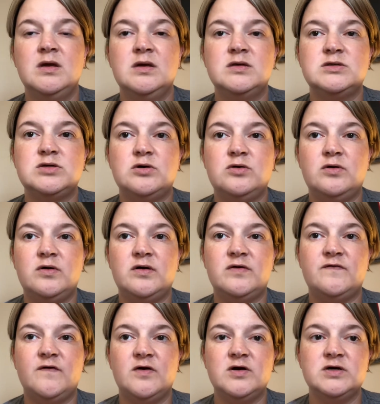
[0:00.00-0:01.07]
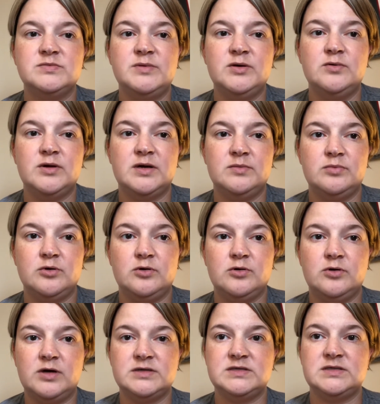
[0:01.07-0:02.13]
So as far as my work in
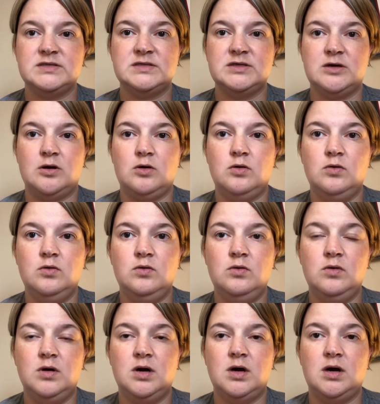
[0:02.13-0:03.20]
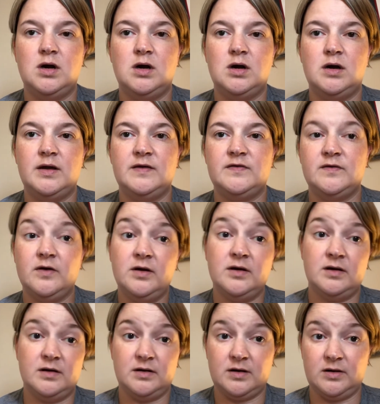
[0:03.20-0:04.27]
progresses go, I thought
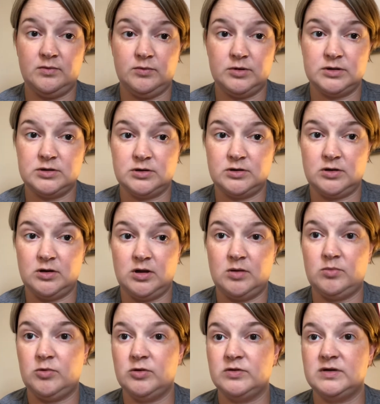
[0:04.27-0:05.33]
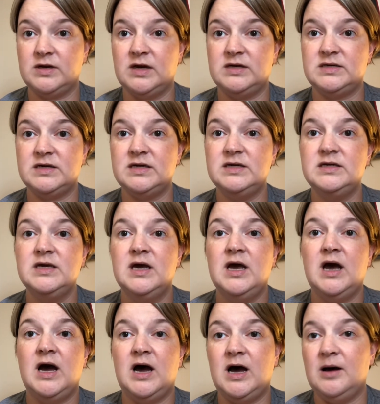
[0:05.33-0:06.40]
I worked on a lot more than I did,
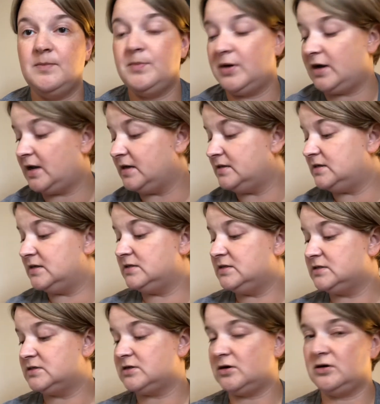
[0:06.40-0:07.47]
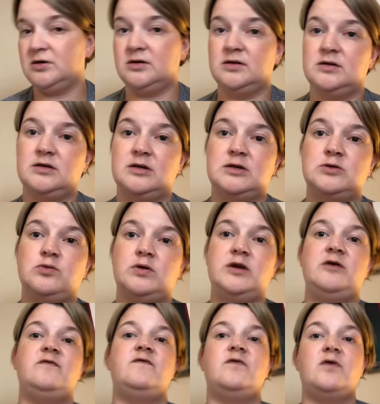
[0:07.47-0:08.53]
but I did start the
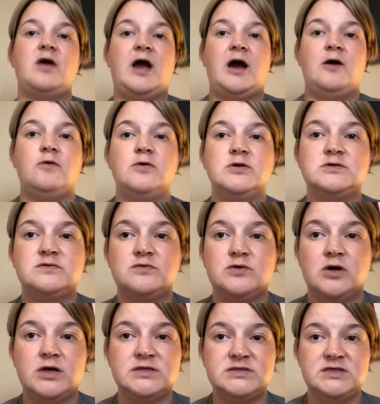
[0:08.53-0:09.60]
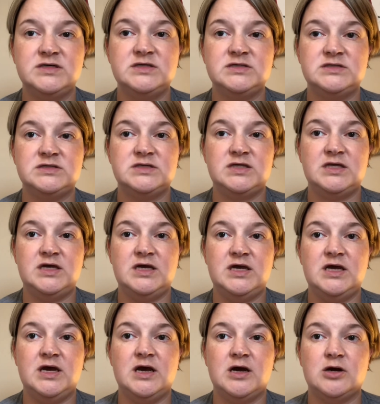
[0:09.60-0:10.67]
24 hours of cross stitch,
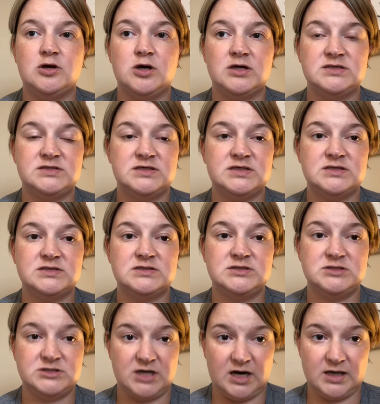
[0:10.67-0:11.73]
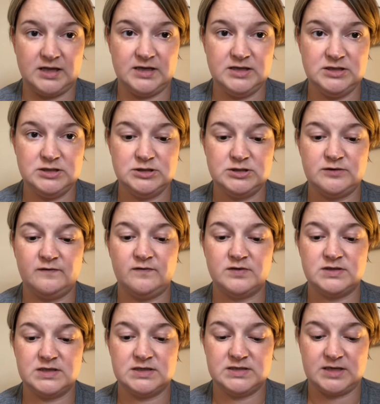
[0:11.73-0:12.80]
the acrostic challenge for
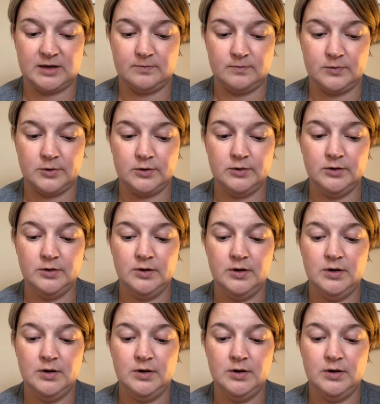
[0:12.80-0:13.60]
September.